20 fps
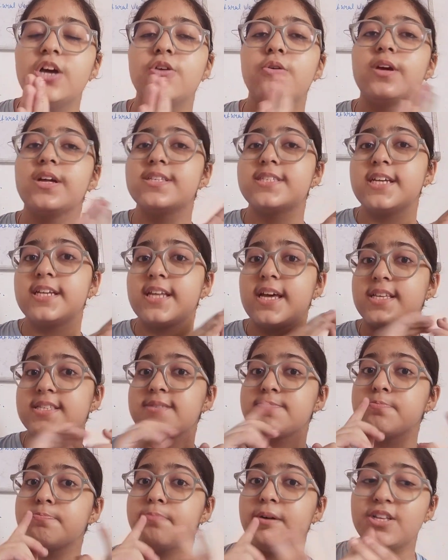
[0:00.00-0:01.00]
You can say it
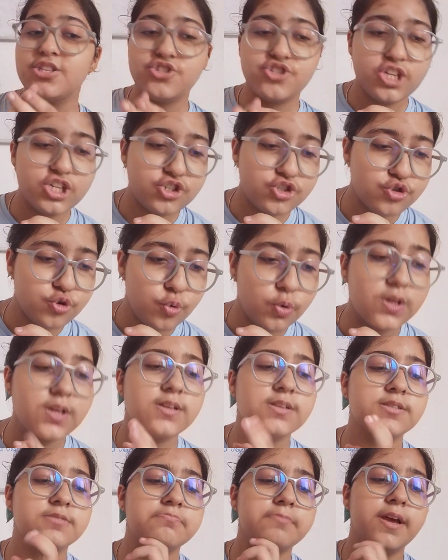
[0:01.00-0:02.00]
has pungent
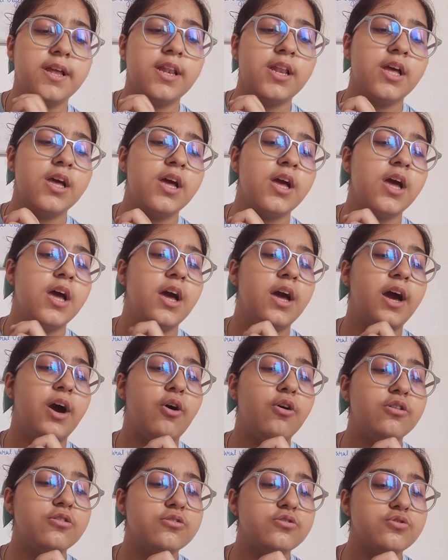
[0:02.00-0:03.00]
choking smell.
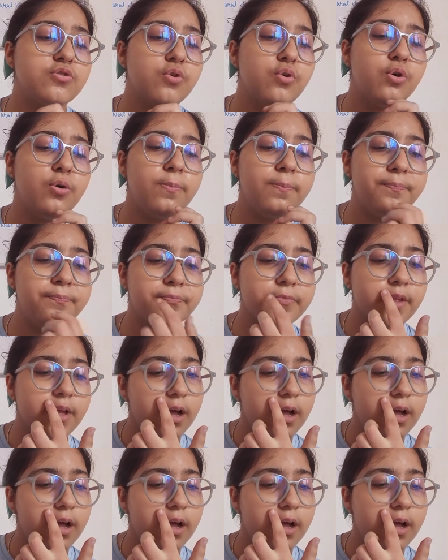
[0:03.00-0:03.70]
Also,